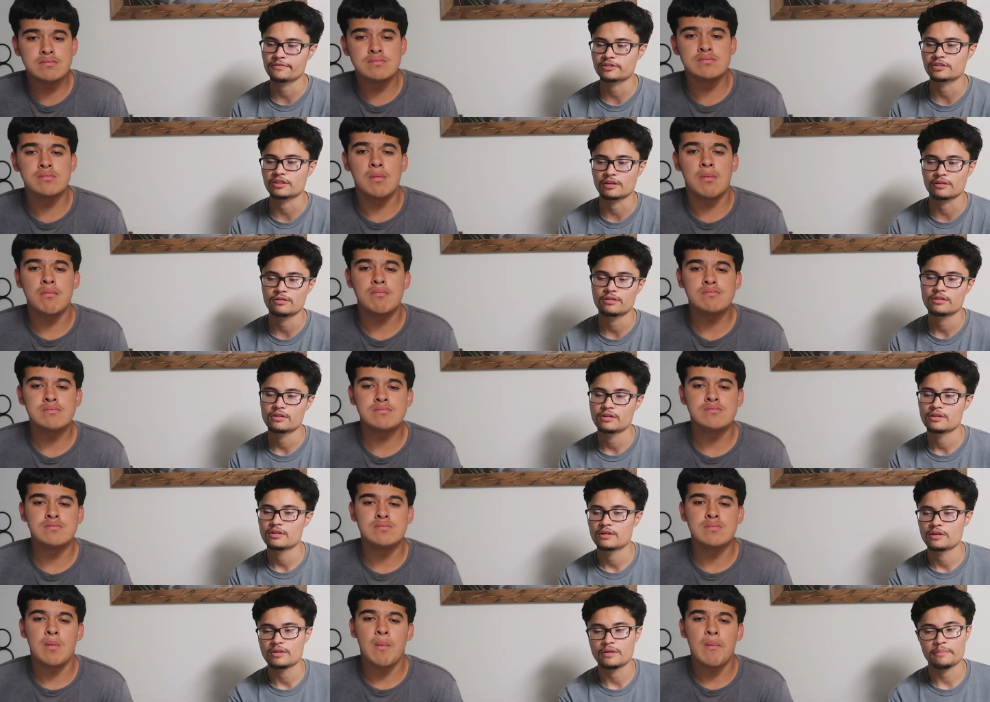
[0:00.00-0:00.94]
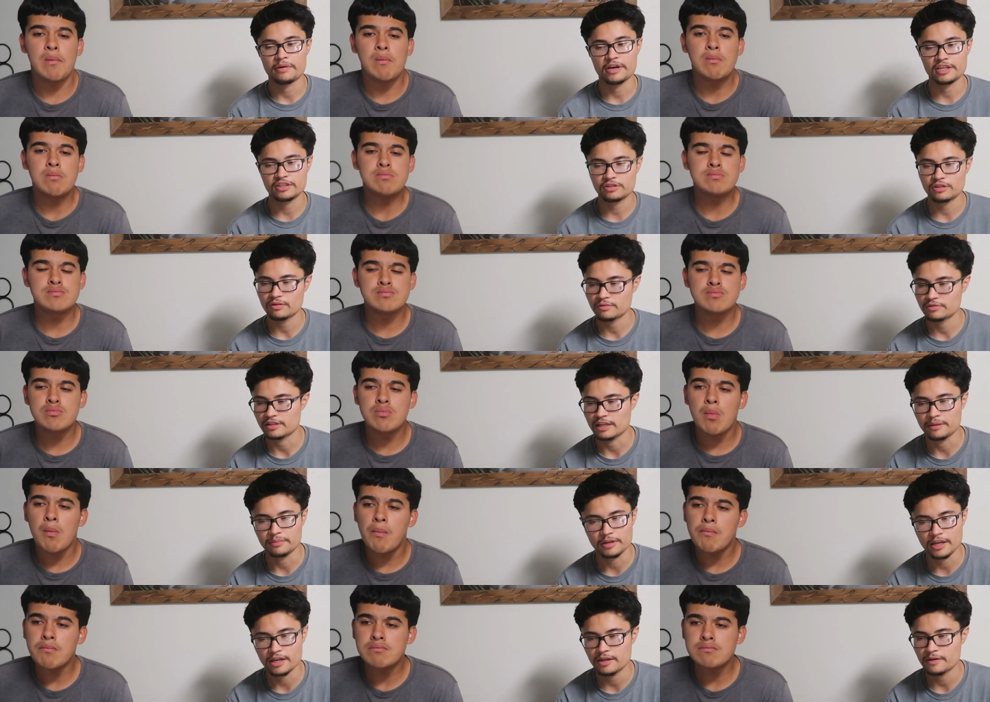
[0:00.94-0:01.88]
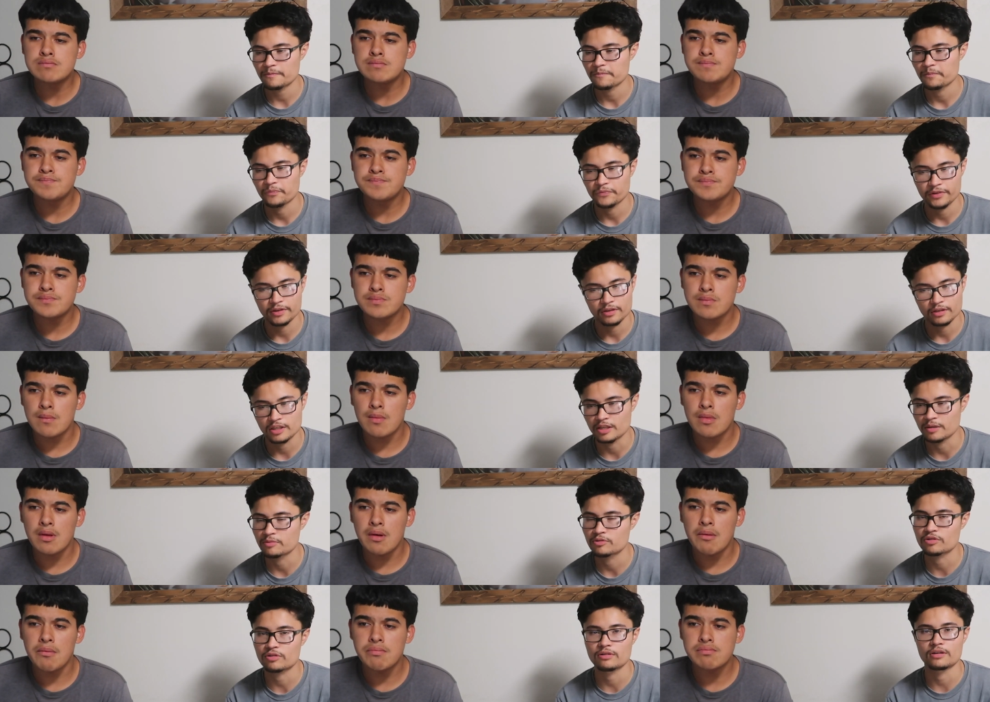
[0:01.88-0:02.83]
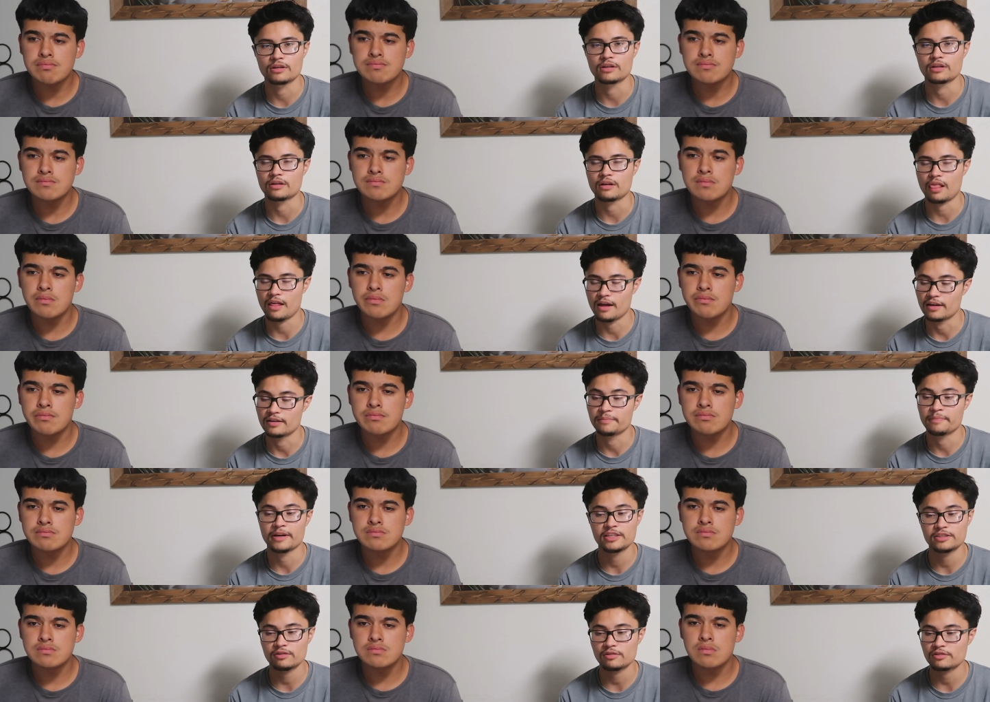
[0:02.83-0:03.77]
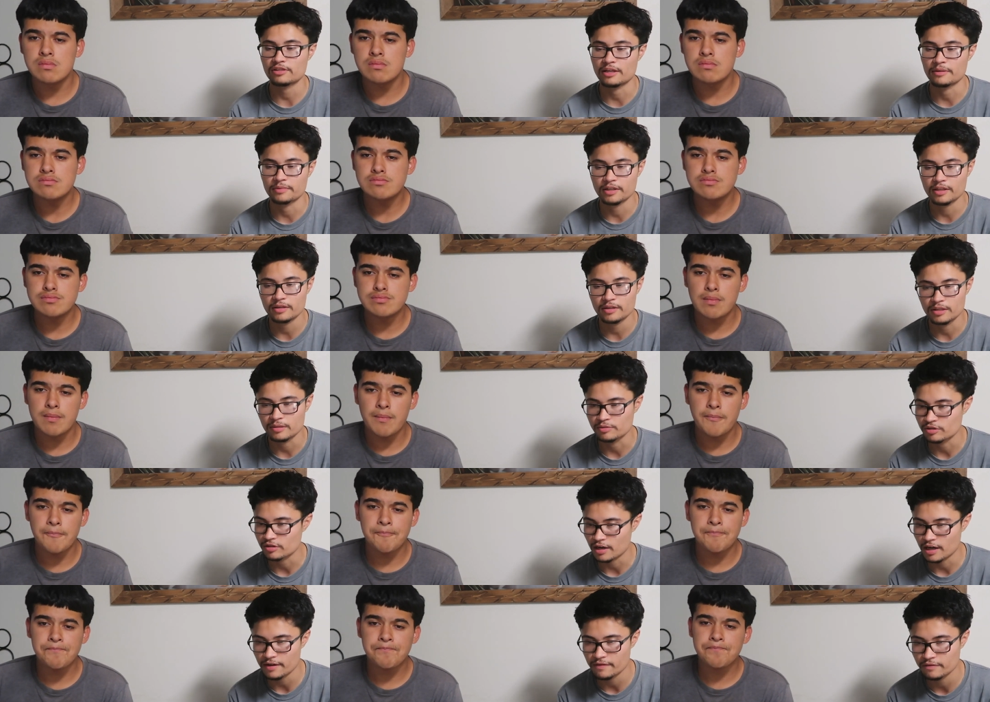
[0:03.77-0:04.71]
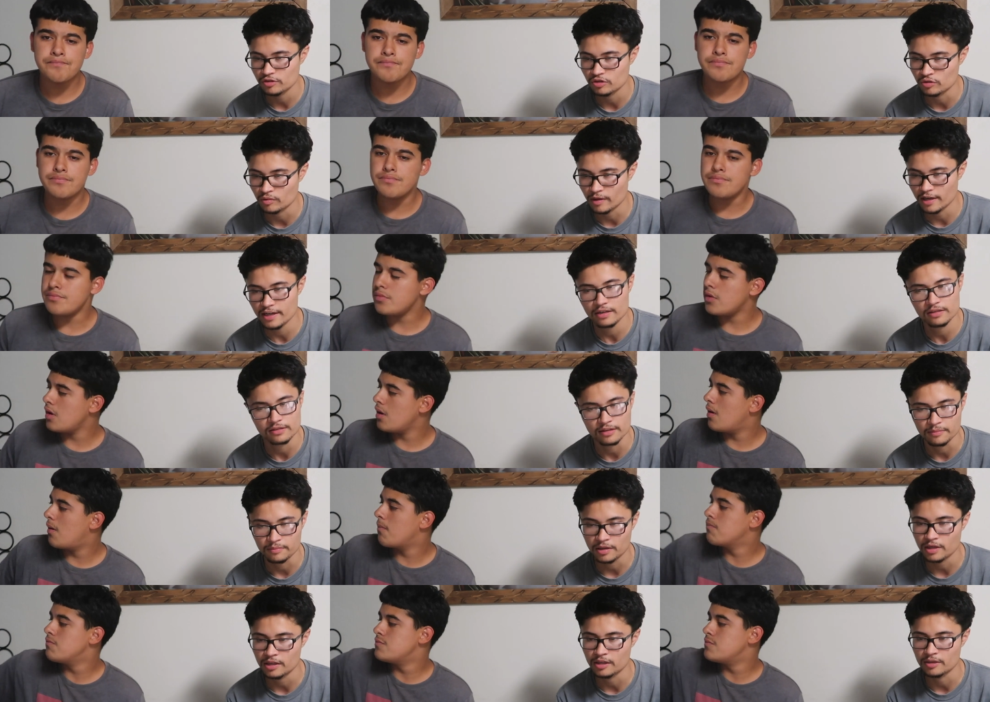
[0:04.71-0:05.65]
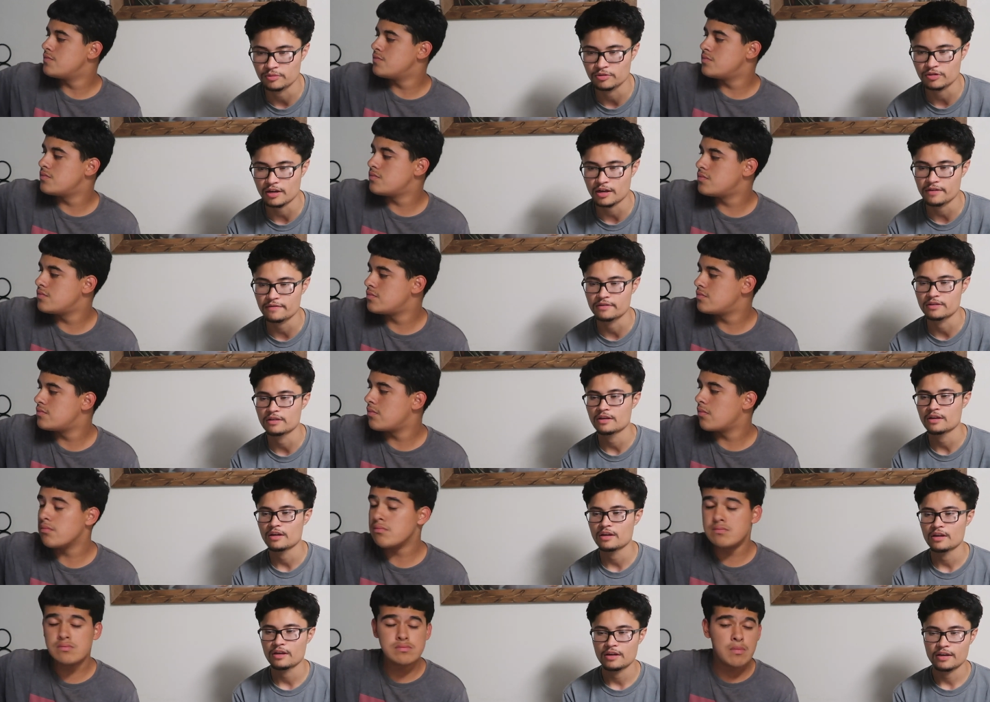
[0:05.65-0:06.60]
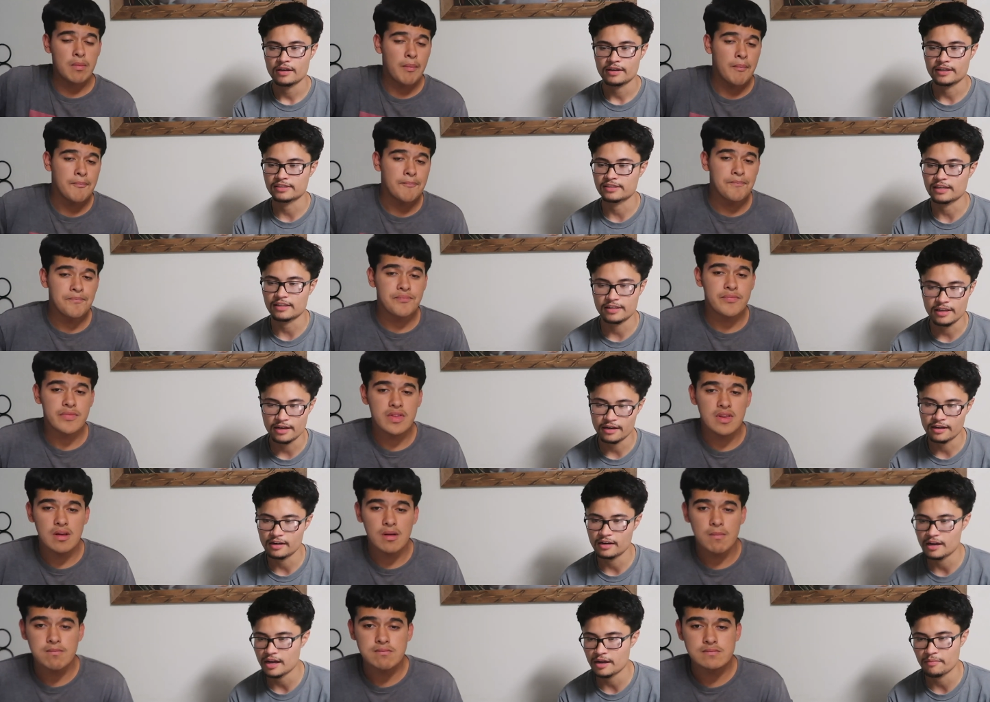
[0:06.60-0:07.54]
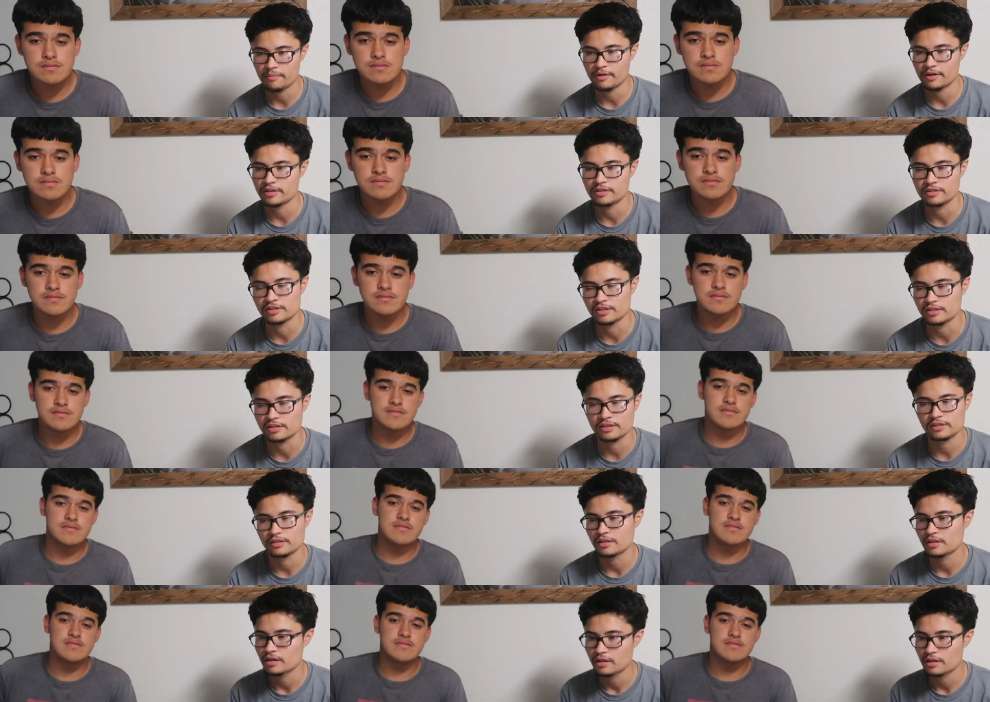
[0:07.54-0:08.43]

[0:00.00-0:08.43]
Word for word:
Speaker 1: for sure. Peysoh, same thing. Keeps uh, uh Peysoh, same thing. Keep striving. Suede, same thing. Keep striving. Cause at the end of the day, bro, you just